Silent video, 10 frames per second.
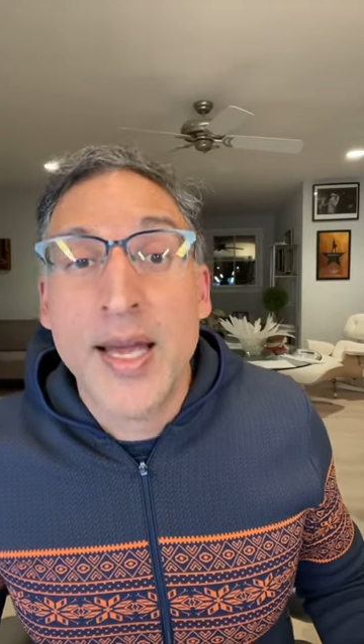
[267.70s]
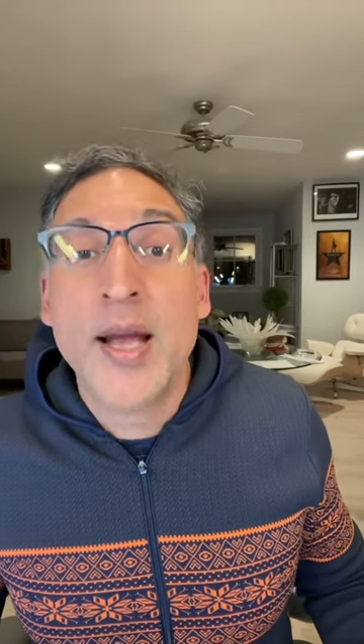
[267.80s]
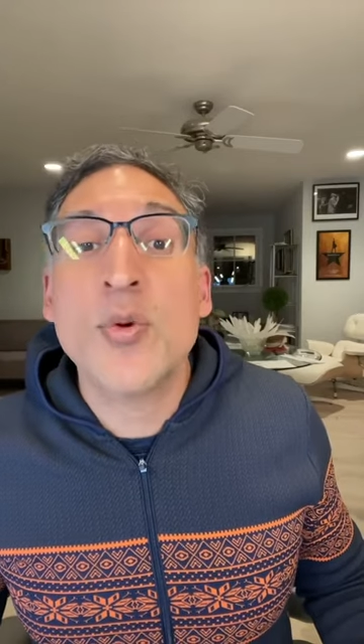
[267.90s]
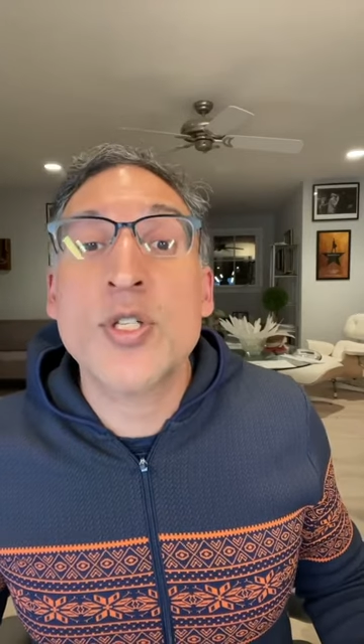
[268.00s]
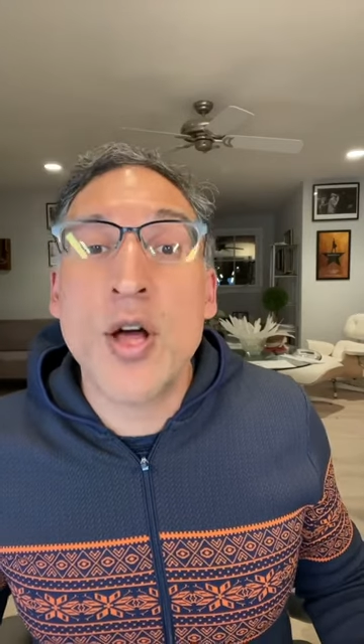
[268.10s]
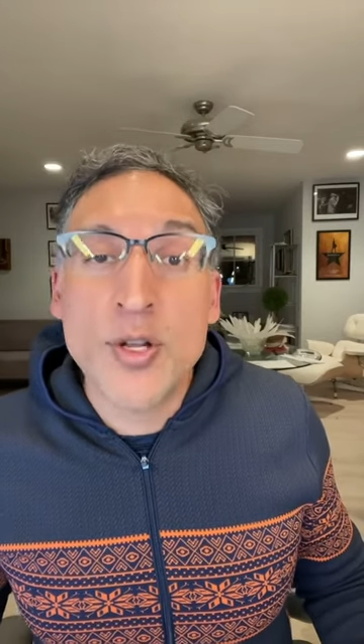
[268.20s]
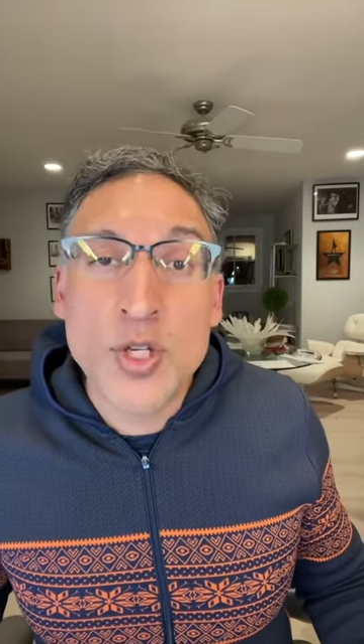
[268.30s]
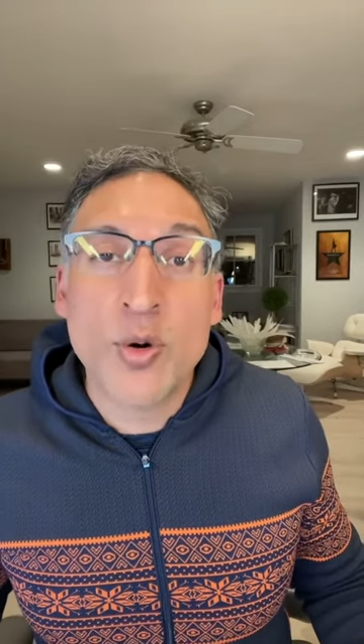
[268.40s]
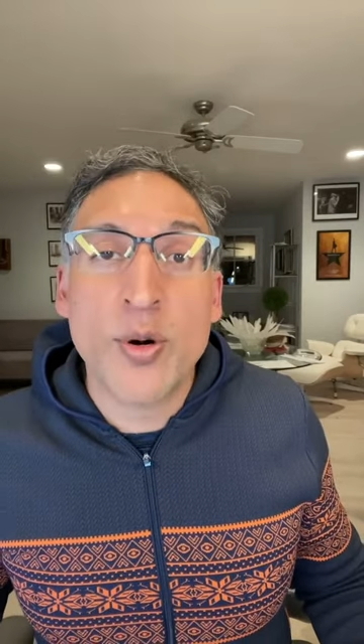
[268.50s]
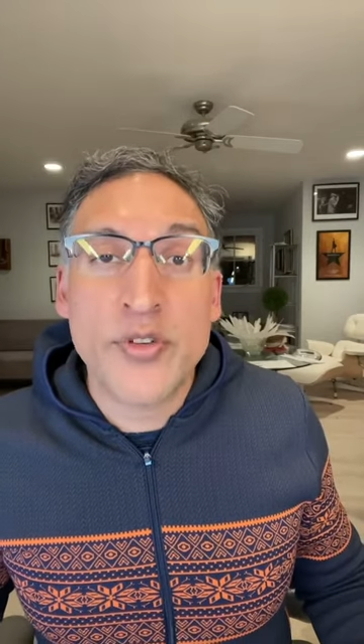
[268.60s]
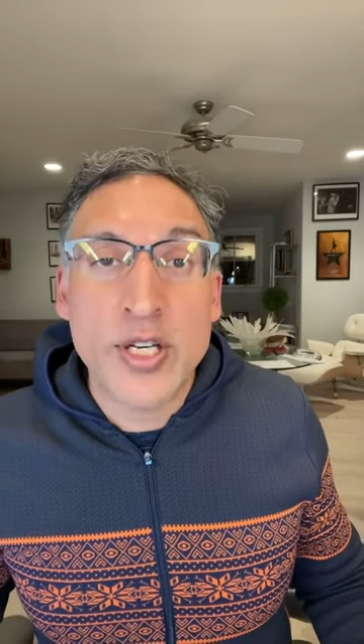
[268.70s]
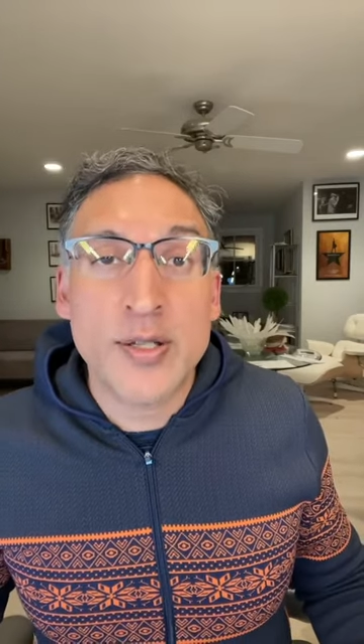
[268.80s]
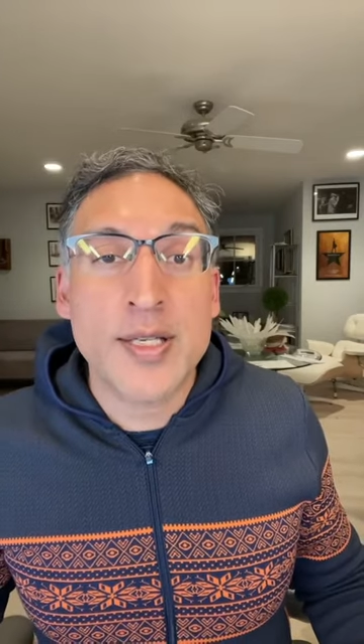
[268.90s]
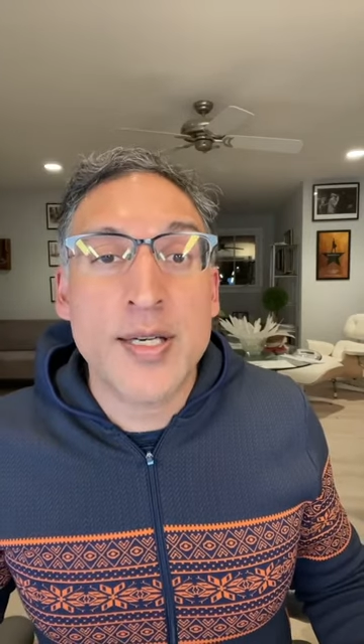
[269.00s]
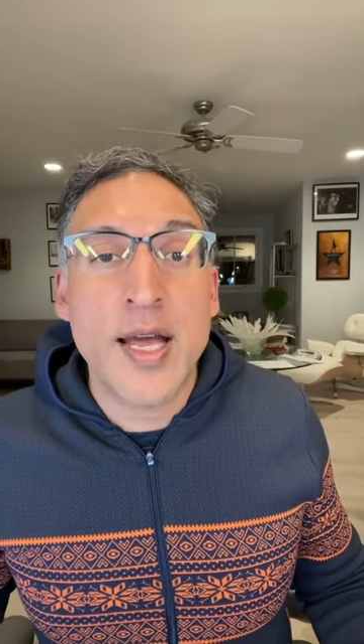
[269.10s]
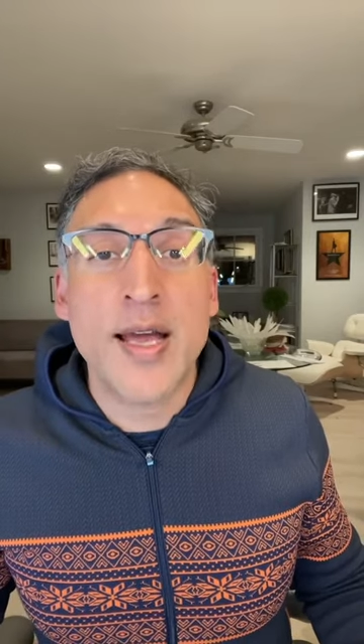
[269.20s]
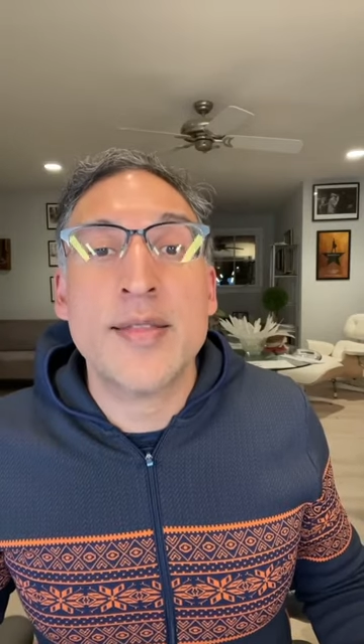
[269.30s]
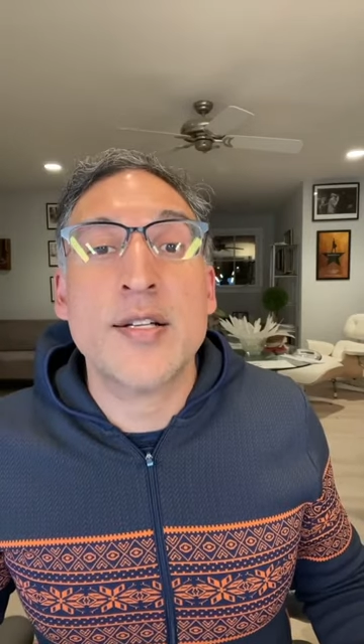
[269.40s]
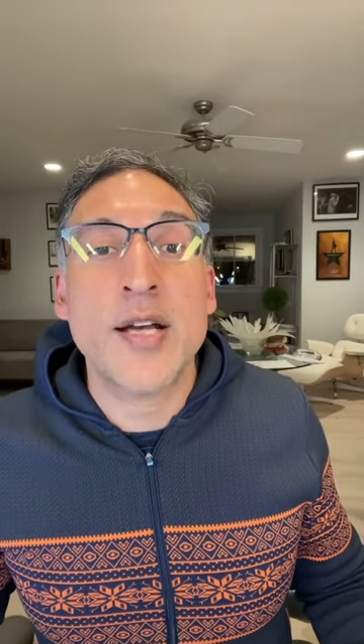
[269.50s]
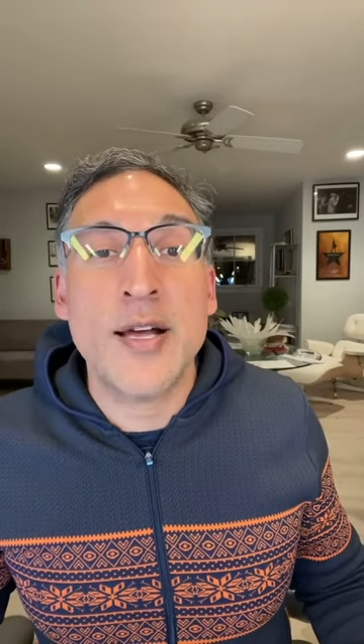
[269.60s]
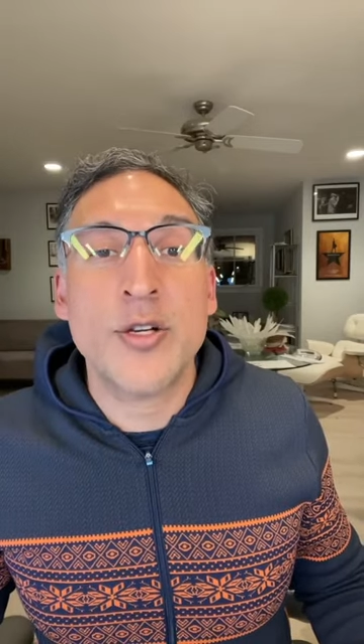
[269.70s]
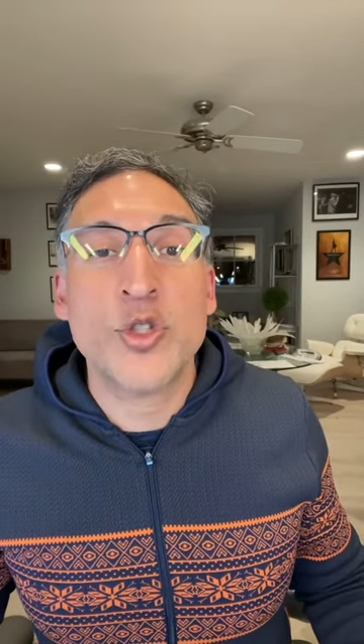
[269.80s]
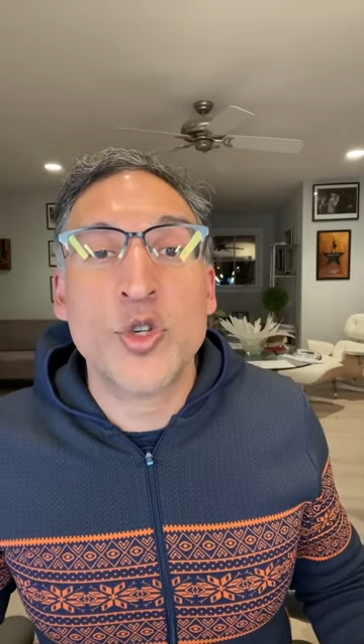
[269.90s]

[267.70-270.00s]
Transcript: It was also revealed today that Donald